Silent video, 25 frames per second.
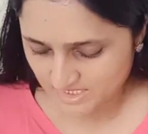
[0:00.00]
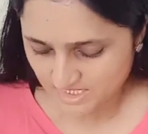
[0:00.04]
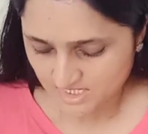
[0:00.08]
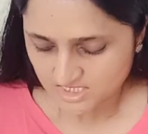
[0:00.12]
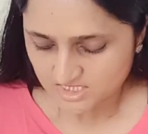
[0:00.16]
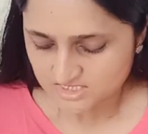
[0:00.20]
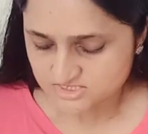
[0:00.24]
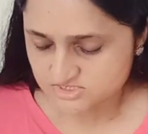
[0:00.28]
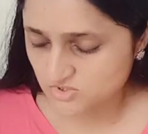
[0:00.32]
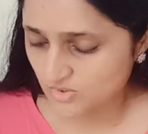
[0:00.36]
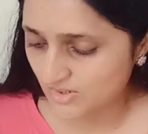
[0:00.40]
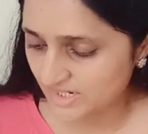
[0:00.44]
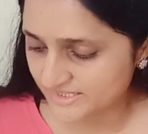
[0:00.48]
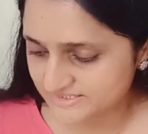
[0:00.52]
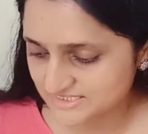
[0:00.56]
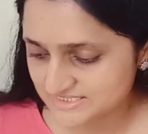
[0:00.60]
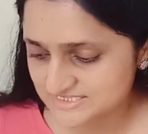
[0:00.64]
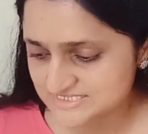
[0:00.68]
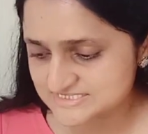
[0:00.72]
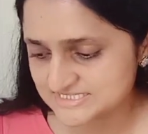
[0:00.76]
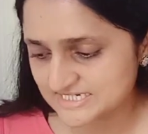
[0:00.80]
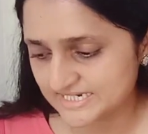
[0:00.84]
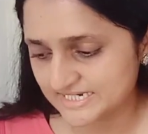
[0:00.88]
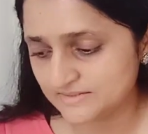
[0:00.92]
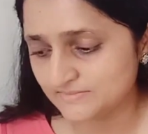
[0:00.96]
So this
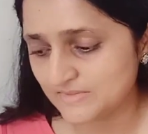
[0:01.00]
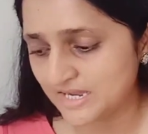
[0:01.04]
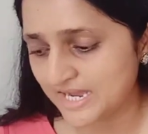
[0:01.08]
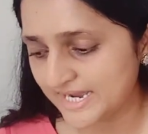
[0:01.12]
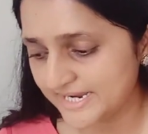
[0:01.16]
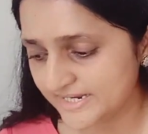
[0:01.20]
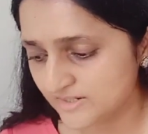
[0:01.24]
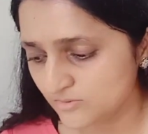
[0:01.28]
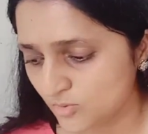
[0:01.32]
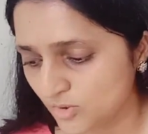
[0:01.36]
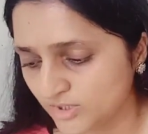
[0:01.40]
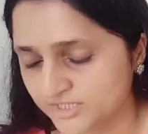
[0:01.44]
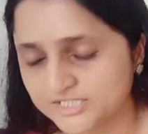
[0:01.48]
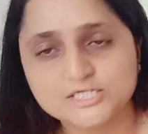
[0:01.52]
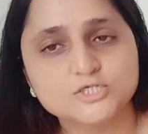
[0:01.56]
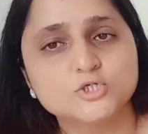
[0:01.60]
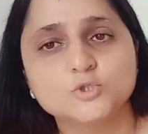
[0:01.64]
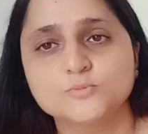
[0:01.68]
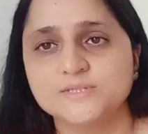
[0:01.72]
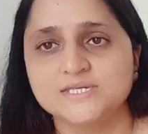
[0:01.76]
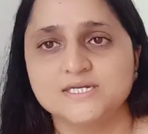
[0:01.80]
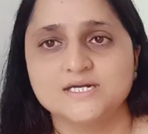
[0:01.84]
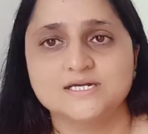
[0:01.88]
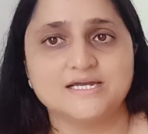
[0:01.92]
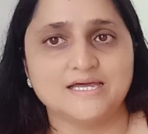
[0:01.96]
time I wanted to
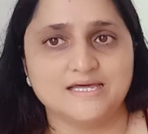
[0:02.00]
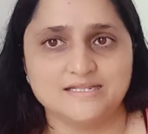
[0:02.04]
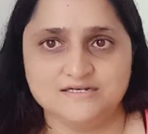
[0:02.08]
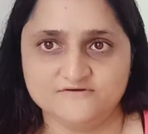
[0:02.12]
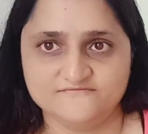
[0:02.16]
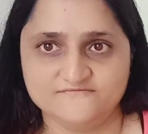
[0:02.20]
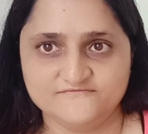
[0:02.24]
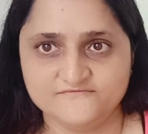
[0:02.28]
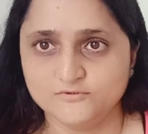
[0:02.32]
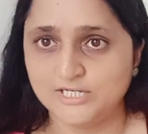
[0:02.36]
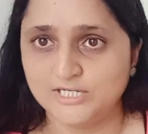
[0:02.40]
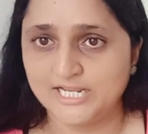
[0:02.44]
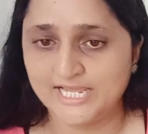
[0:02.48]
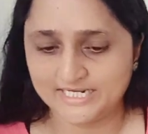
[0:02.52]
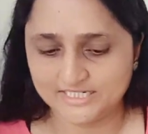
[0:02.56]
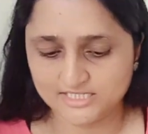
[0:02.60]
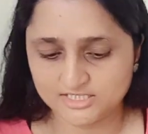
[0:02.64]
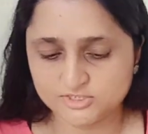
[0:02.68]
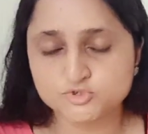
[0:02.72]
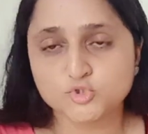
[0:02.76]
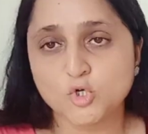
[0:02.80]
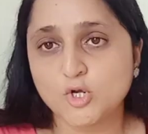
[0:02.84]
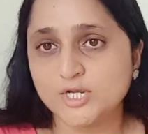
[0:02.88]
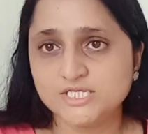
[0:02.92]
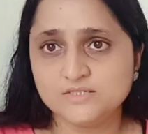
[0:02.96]
be a colorful and a
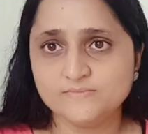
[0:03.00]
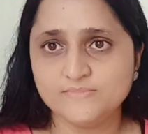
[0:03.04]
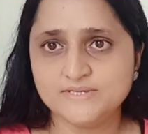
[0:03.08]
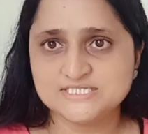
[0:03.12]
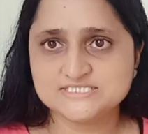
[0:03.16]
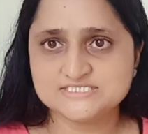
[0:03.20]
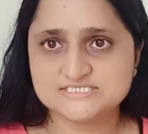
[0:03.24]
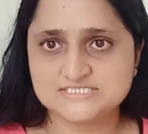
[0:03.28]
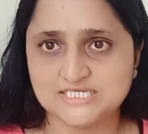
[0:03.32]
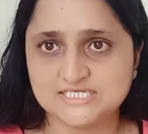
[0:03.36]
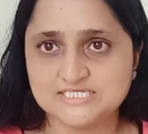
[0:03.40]
drawing based thing.